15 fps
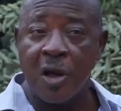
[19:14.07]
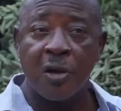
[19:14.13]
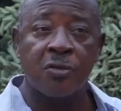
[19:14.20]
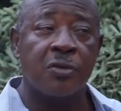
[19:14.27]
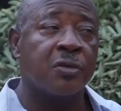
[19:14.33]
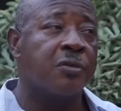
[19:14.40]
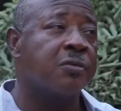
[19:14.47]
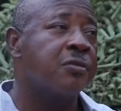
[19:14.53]
go
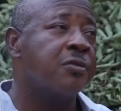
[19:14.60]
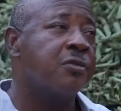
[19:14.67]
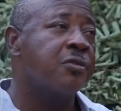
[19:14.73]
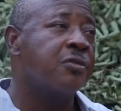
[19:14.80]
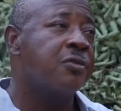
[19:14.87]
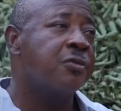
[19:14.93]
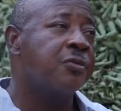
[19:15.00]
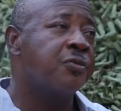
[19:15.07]
out
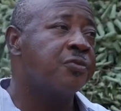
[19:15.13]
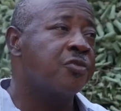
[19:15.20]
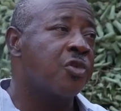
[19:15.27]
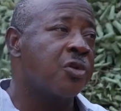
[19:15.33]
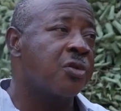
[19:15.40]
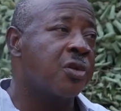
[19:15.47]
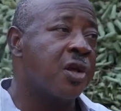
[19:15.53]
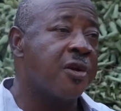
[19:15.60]

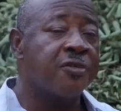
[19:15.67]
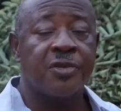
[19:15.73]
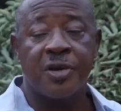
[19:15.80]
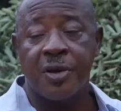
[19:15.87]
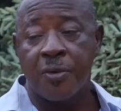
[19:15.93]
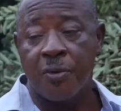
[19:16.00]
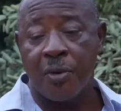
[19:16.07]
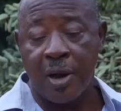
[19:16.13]

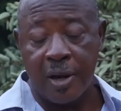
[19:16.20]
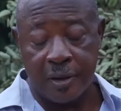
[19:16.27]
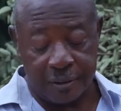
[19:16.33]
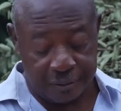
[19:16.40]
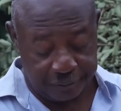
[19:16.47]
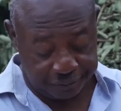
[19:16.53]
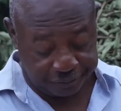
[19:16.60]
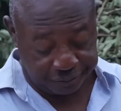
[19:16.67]
after a
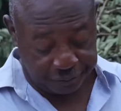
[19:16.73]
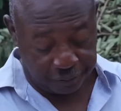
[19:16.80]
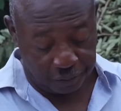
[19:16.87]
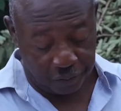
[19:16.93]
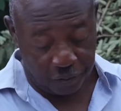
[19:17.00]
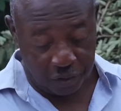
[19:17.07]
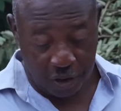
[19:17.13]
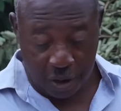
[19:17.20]
while.
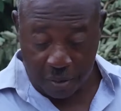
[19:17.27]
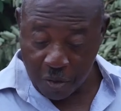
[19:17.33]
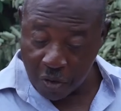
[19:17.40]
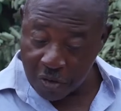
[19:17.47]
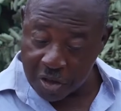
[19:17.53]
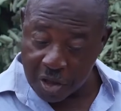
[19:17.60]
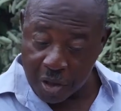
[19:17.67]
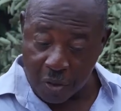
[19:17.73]
I'm
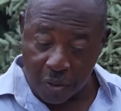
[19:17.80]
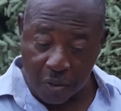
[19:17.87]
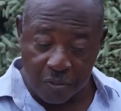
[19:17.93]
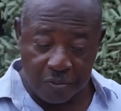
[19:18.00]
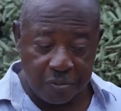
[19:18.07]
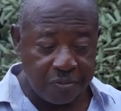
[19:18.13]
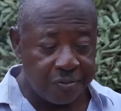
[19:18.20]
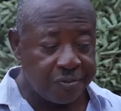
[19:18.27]
okay.
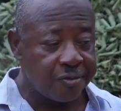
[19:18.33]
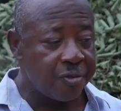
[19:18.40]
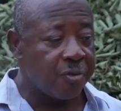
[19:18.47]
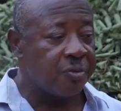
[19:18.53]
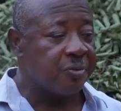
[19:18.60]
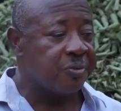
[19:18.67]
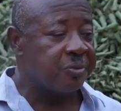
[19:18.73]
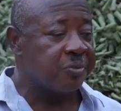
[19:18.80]

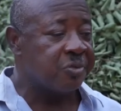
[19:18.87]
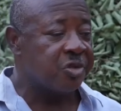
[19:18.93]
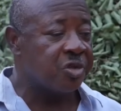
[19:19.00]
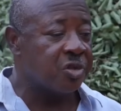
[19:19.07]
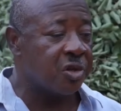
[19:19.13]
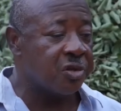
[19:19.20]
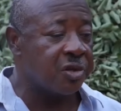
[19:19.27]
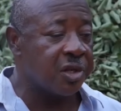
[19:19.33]

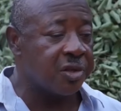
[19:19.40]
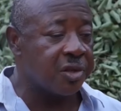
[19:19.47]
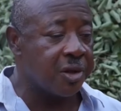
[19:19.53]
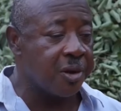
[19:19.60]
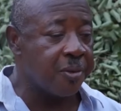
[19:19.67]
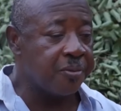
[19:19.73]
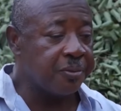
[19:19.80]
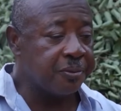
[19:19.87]
Just
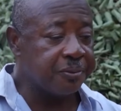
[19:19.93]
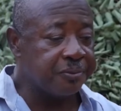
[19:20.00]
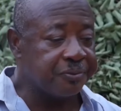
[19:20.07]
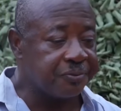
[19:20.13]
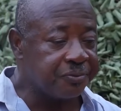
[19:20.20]
that